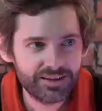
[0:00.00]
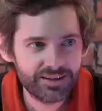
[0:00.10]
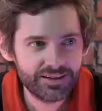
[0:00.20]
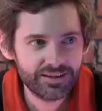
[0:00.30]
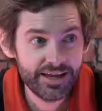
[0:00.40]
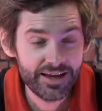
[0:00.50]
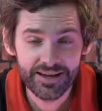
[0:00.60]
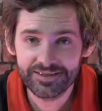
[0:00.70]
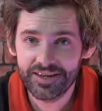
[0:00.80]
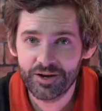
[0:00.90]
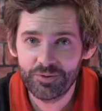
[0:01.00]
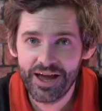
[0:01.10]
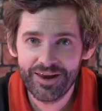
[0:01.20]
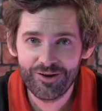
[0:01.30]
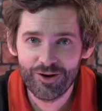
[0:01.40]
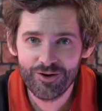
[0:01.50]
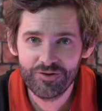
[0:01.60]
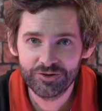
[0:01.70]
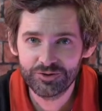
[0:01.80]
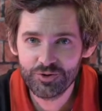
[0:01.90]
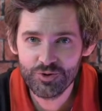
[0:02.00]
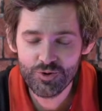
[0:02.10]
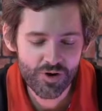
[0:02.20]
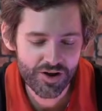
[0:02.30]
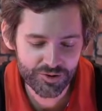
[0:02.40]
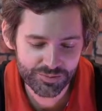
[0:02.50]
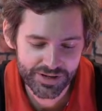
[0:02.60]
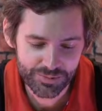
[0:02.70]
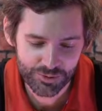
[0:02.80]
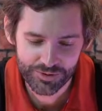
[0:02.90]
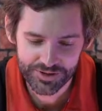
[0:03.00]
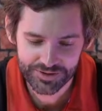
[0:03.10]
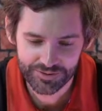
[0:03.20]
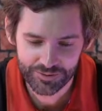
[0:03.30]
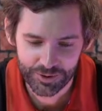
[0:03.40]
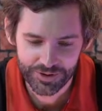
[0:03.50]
well, yeah, yesterday we had over 200 people register